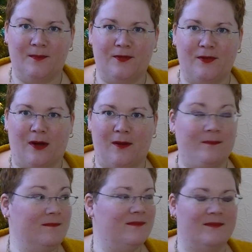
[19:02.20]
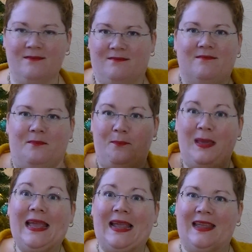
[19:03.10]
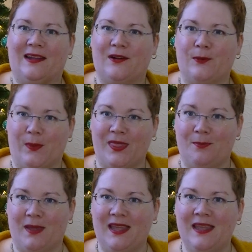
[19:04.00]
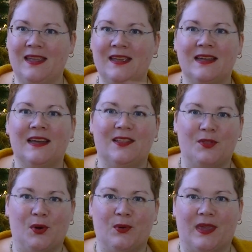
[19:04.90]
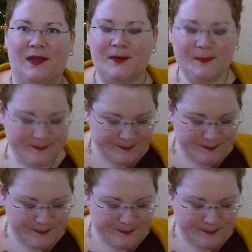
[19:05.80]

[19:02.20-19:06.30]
for being here with me the whole year.